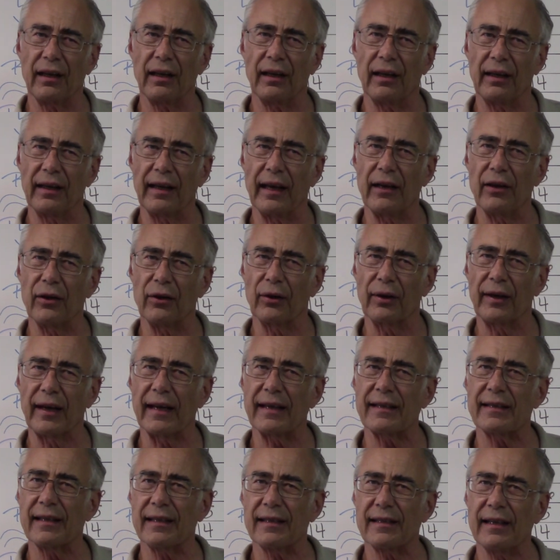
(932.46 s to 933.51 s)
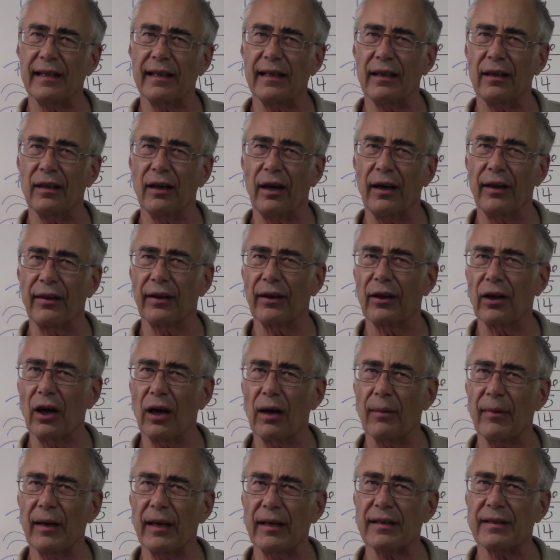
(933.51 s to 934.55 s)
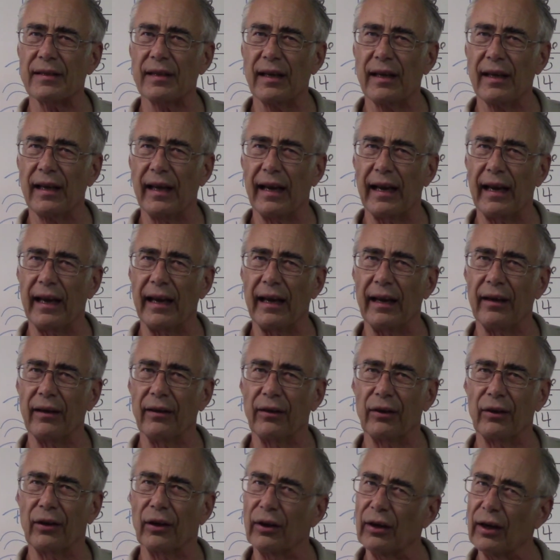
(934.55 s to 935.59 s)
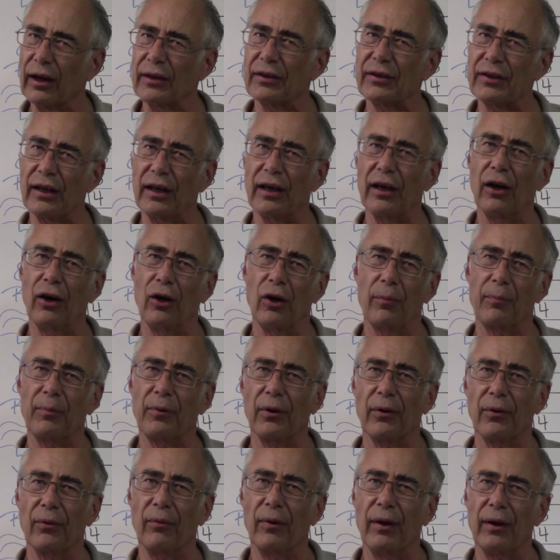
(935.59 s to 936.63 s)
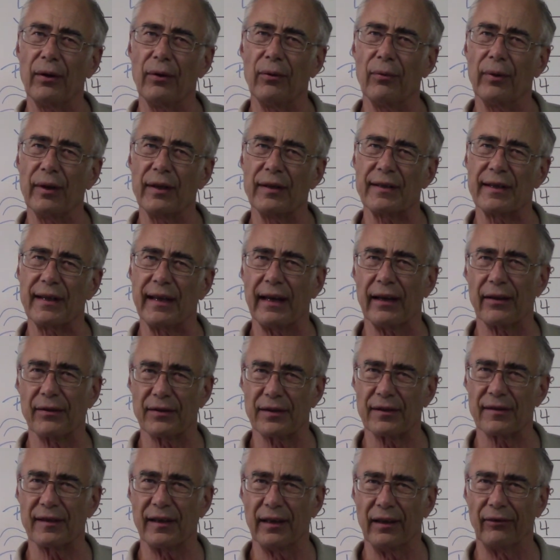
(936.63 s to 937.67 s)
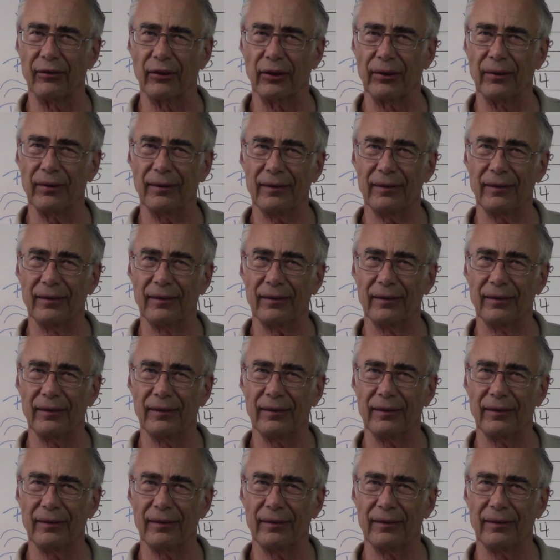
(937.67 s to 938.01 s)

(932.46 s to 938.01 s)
get your guesses in on the comments, and good luck to you. I hope you're the one who wins the ounce of silver.